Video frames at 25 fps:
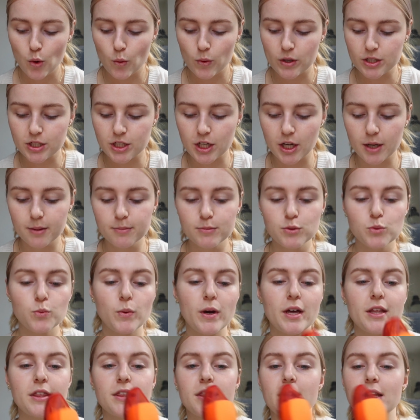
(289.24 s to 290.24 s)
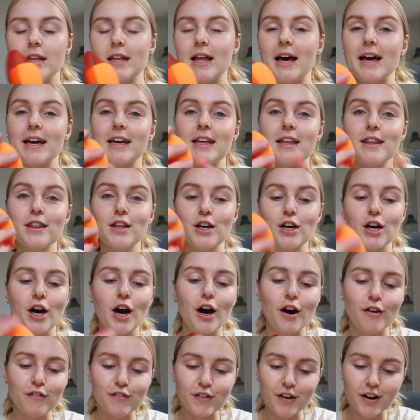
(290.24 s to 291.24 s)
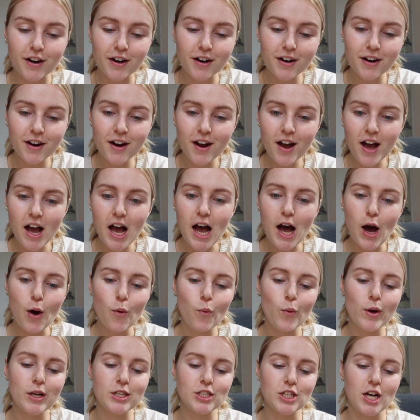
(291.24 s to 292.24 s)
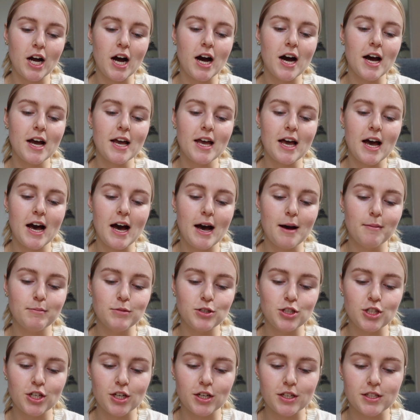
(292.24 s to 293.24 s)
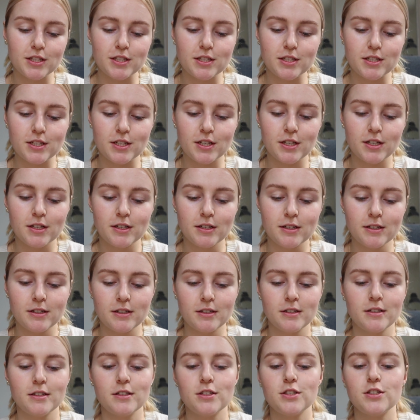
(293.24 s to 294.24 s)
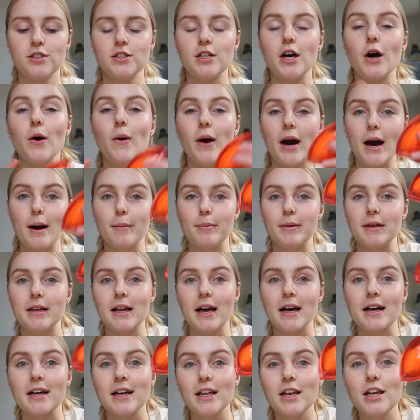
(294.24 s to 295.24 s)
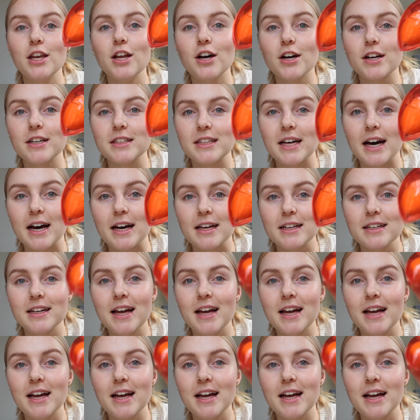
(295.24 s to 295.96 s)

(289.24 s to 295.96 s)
which comes with the cover, which I am just so happy. Look at that.